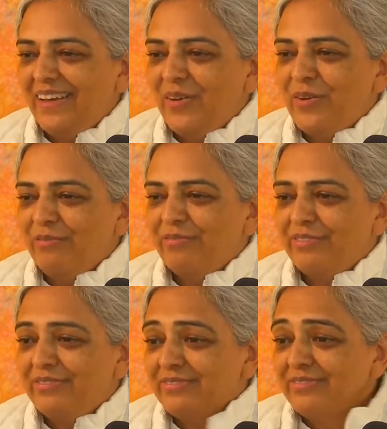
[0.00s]
of
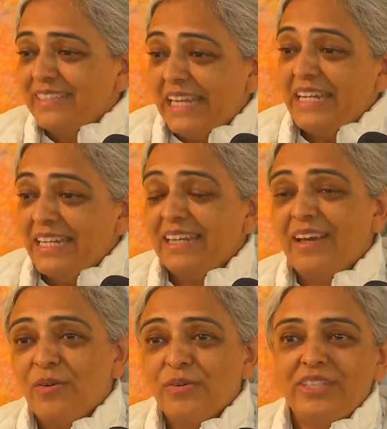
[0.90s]
the
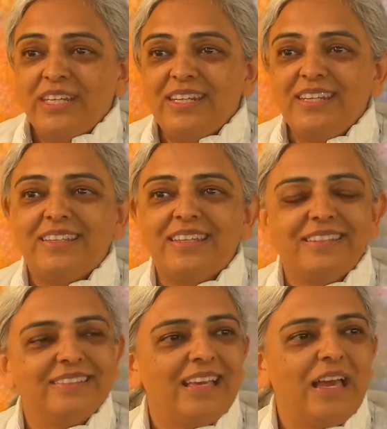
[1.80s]
India or the India
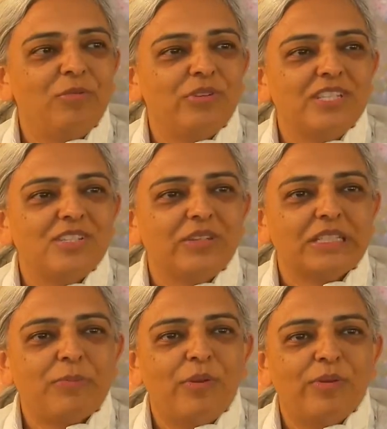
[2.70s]
that I wanted to
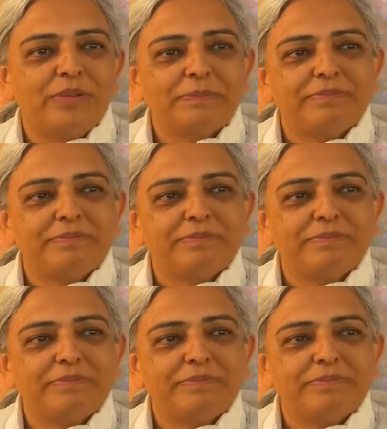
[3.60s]
explore.